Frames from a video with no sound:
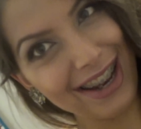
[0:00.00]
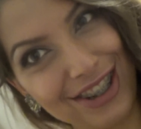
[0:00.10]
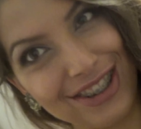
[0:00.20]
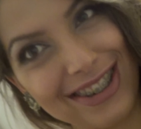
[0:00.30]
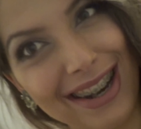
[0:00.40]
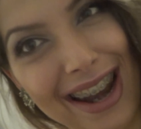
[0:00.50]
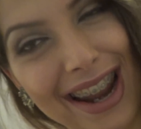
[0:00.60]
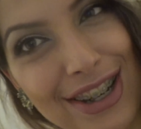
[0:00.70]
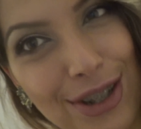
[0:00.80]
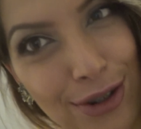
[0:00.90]
I curled it and
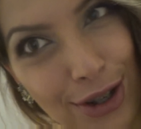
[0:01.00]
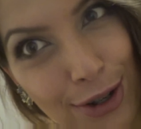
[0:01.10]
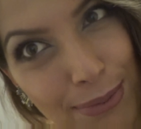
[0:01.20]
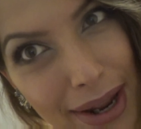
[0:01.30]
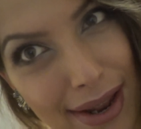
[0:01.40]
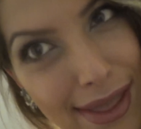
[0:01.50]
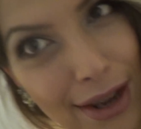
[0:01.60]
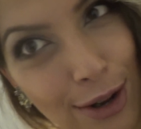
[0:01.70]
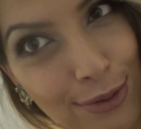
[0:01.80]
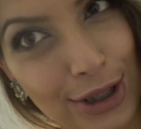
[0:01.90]
I don't curl my hair
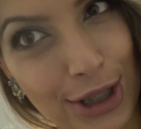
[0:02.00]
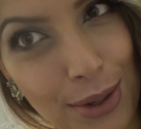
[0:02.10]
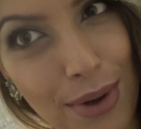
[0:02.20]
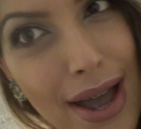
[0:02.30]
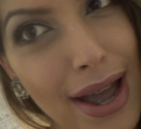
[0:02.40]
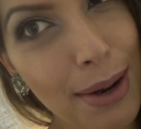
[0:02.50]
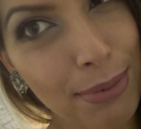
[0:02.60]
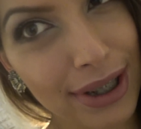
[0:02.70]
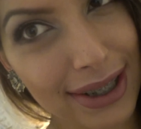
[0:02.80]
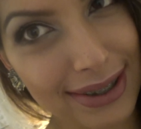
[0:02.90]
that often, so I'm
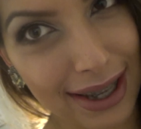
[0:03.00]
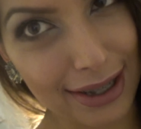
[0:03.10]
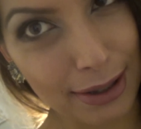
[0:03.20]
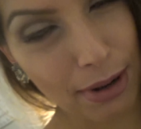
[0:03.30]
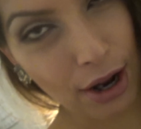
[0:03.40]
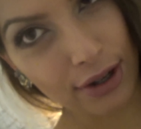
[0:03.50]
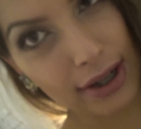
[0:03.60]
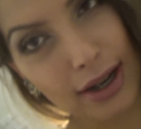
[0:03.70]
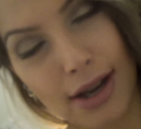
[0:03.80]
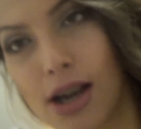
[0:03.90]
pretty excited about
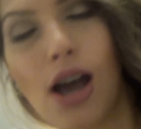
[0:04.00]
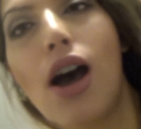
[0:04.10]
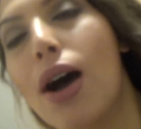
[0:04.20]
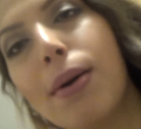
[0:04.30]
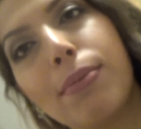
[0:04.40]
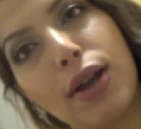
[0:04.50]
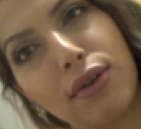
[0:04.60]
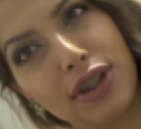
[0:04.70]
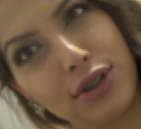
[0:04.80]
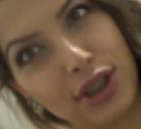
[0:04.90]
it. I
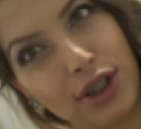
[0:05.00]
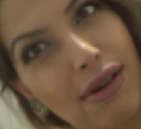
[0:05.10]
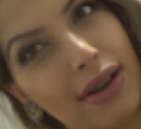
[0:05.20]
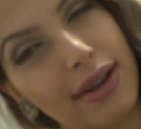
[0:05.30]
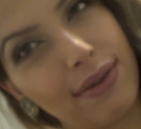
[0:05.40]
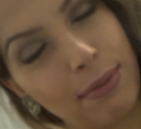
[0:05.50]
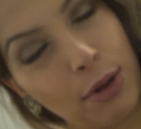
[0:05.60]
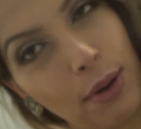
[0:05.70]
only usually curl it if I'm